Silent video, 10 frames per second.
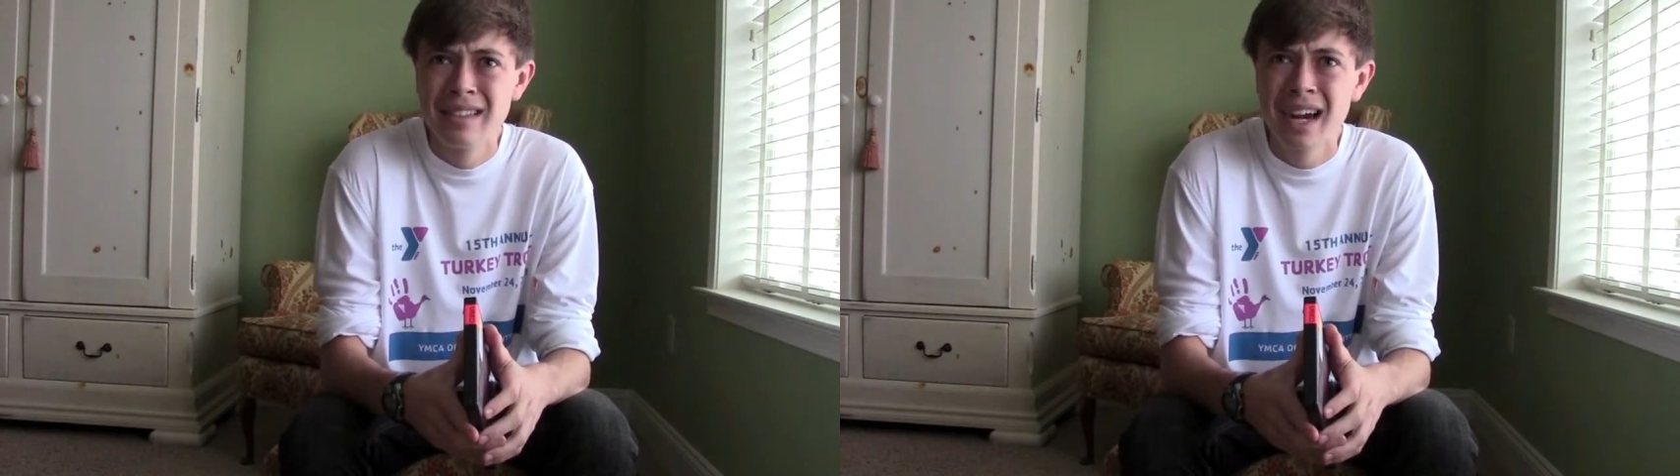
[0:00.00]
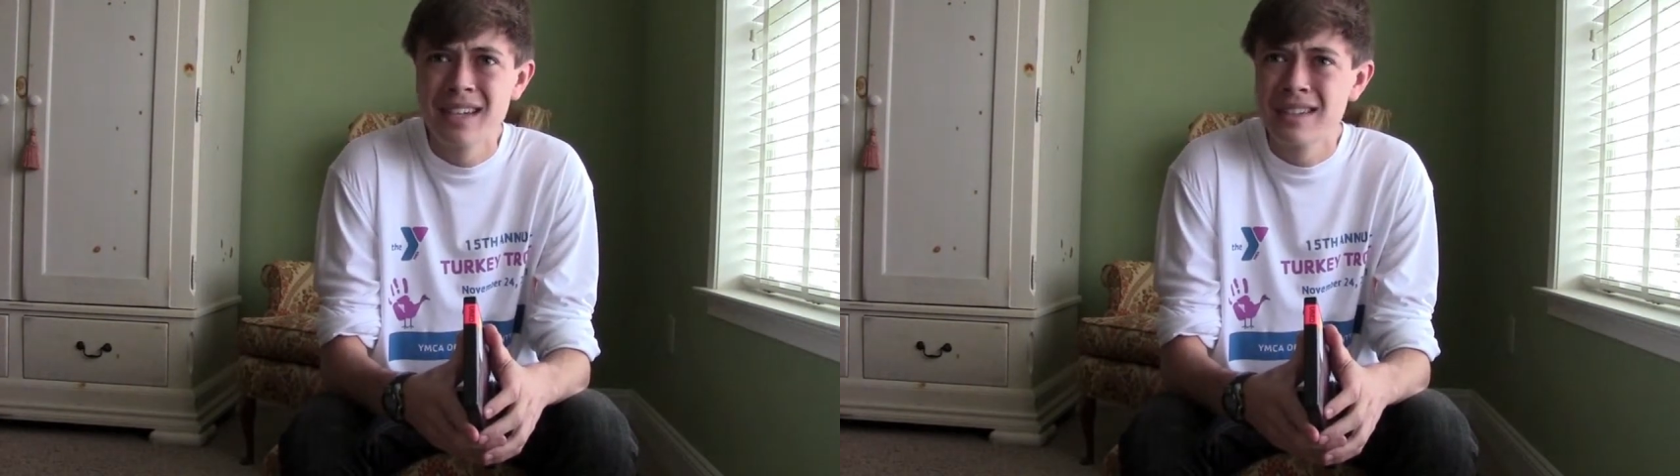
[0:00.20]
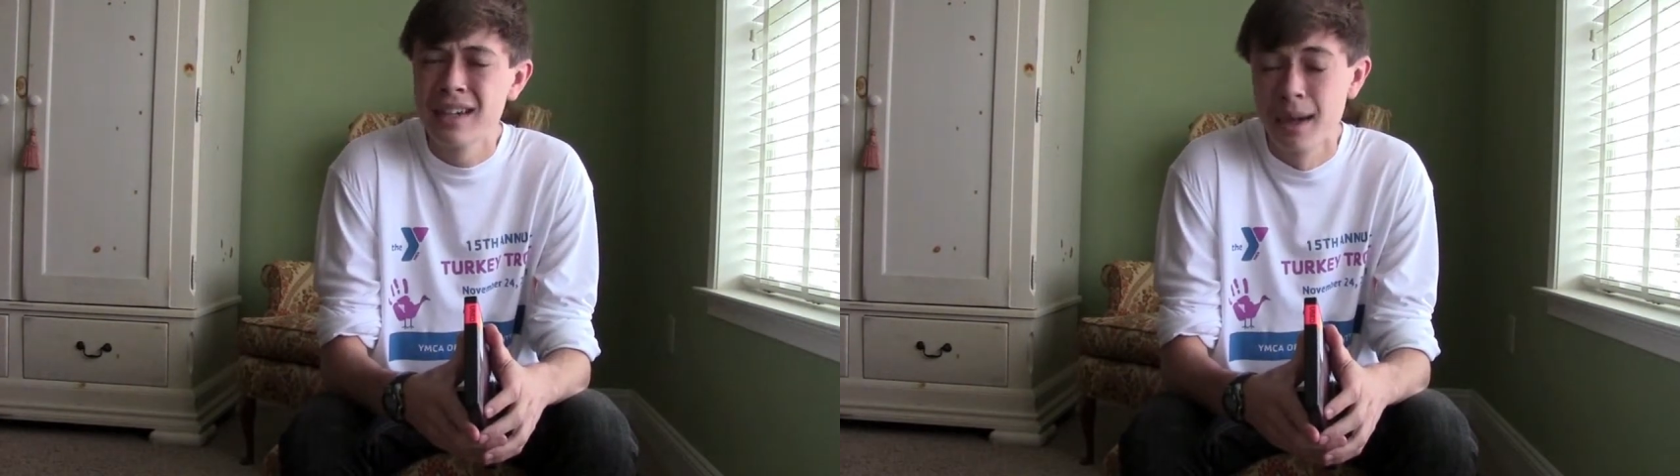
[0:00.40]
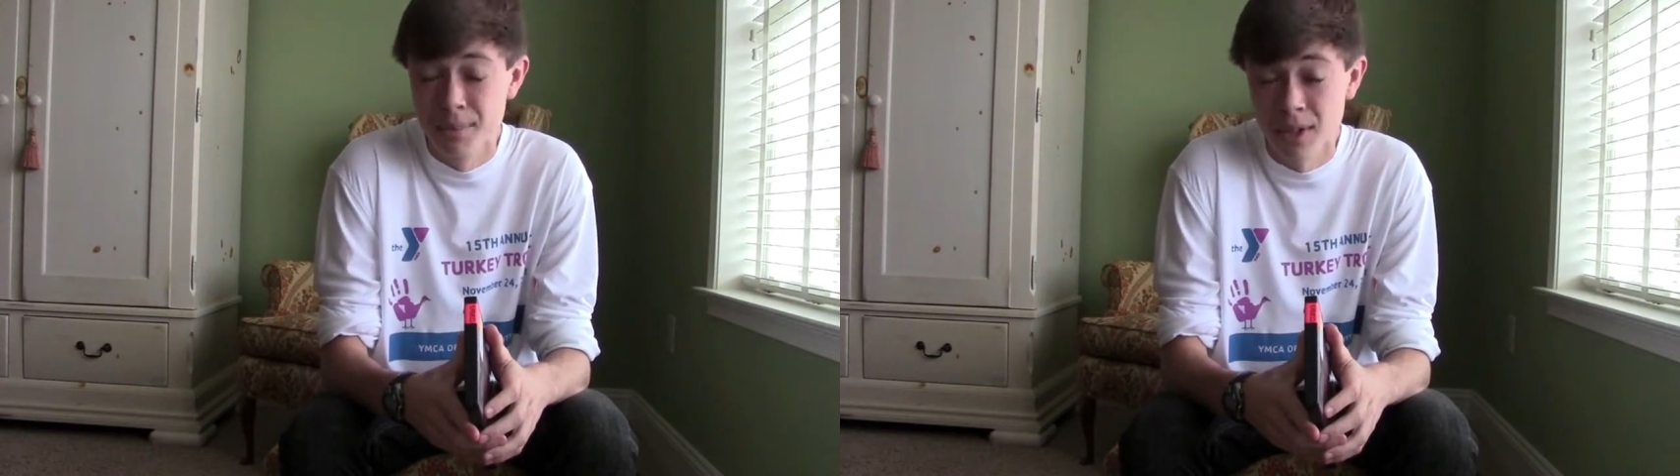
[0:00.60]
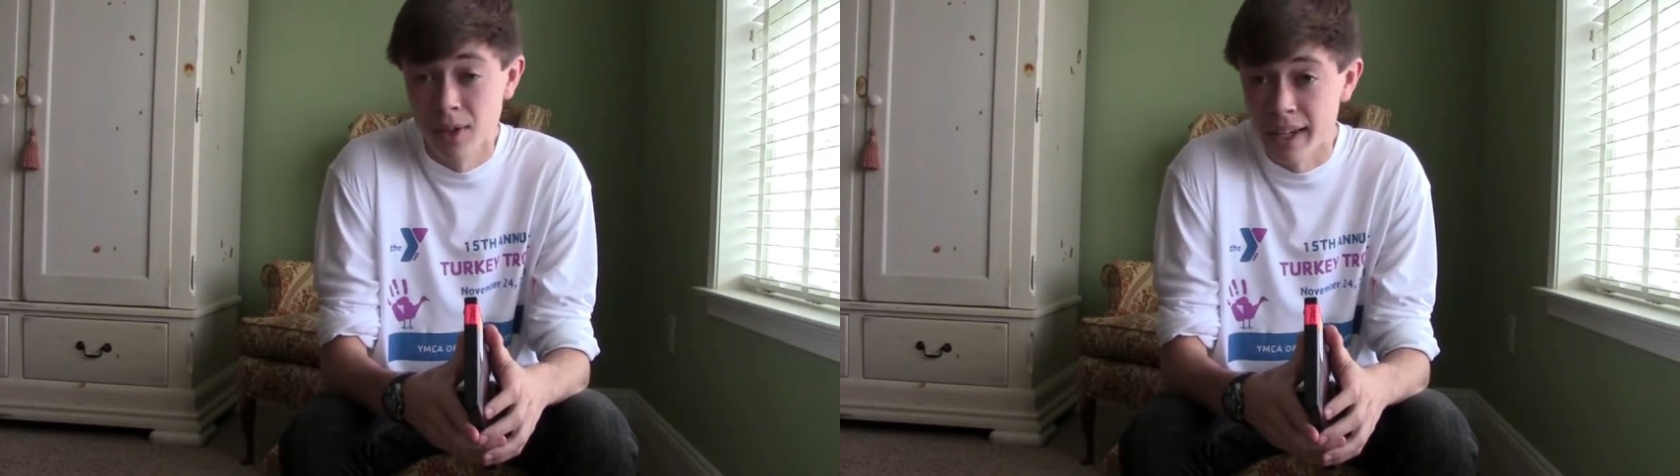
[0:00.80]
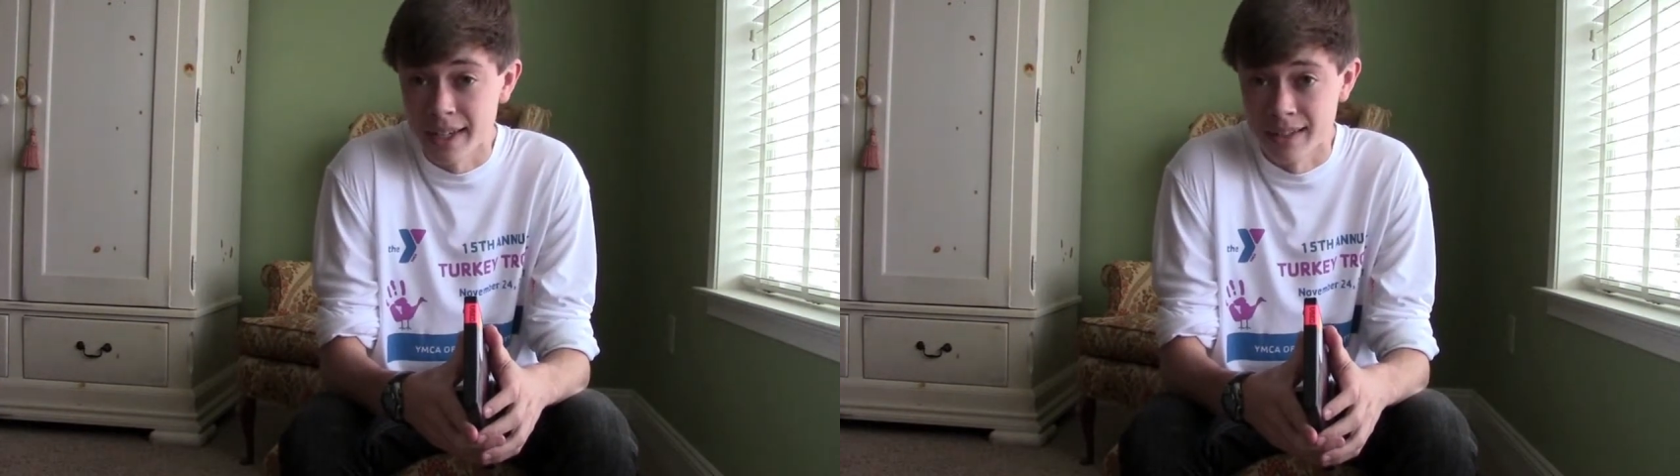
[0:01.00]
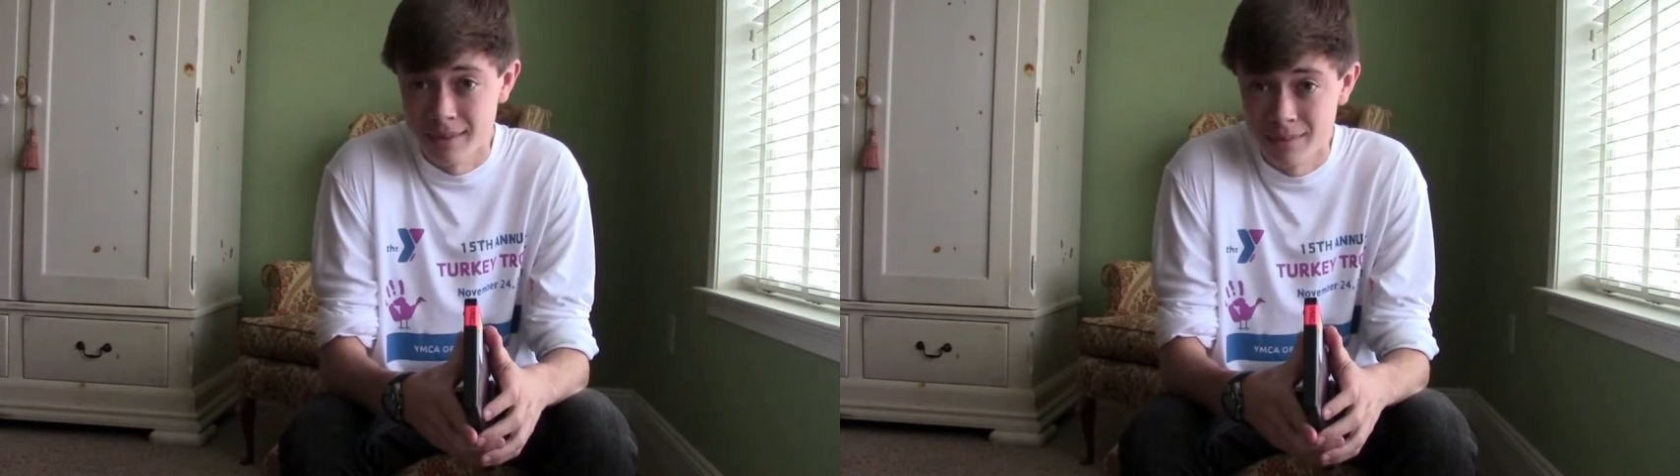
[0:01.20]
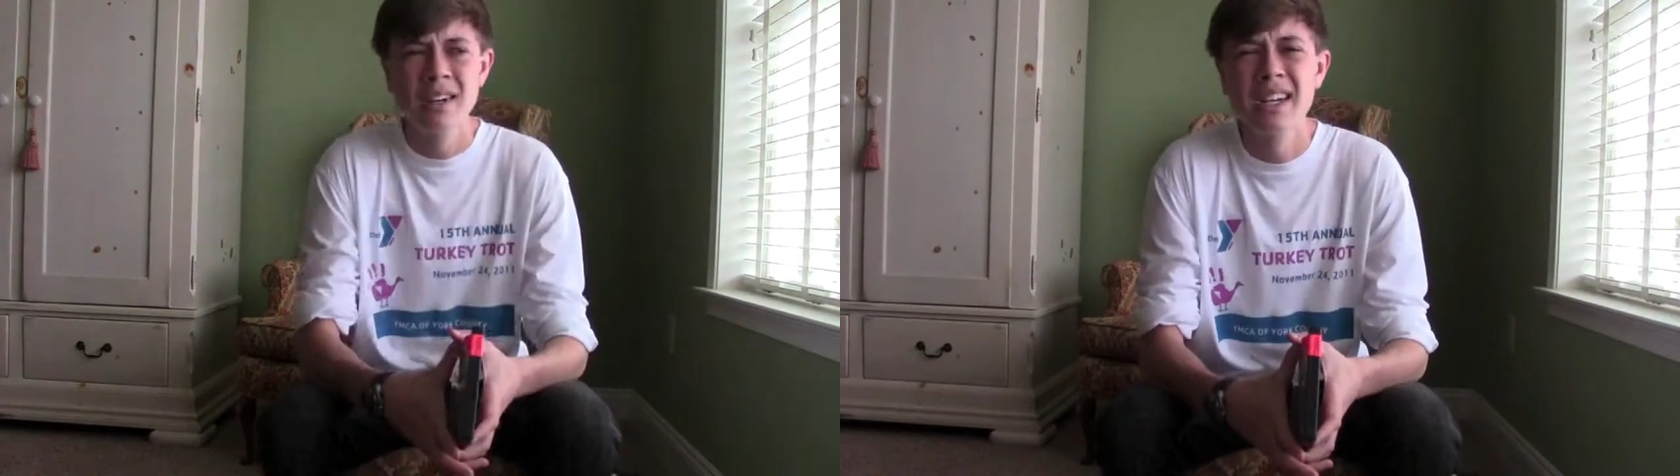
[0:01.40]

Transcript: I did come to like it.